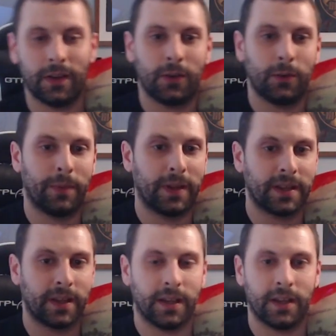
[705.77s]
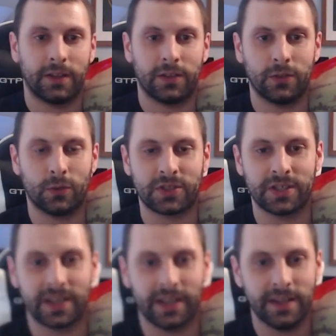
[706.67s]
who make Yorkshire
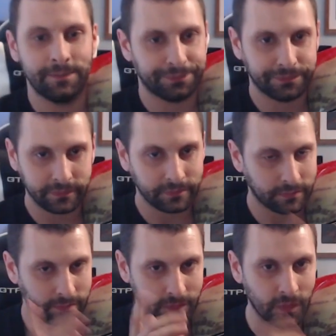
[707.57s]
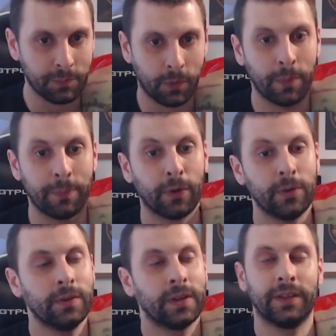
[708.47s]
tea, proper
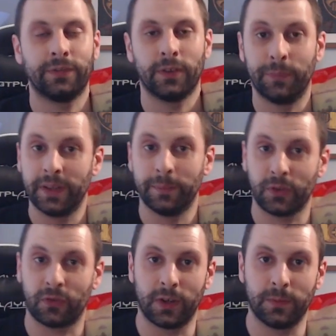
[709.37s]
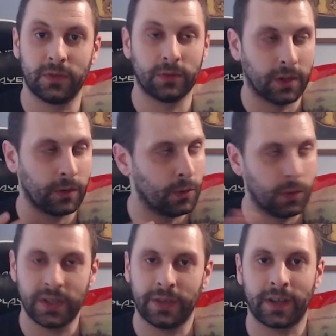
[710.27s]
brew, and if you've been in my streams, you'll know I
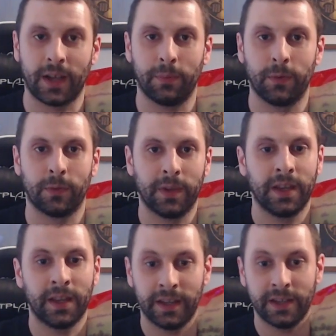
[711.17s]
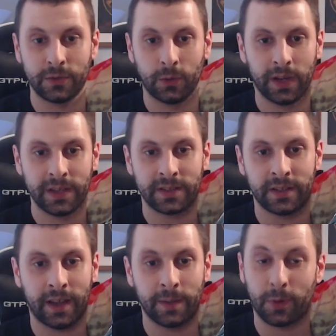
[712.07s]
always have a couple with me, and it is always
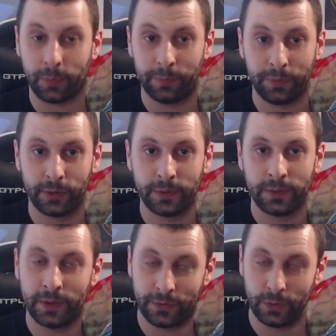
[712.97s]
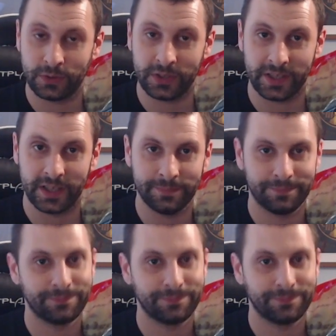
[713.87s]
a proper brew of Yorkshire tea.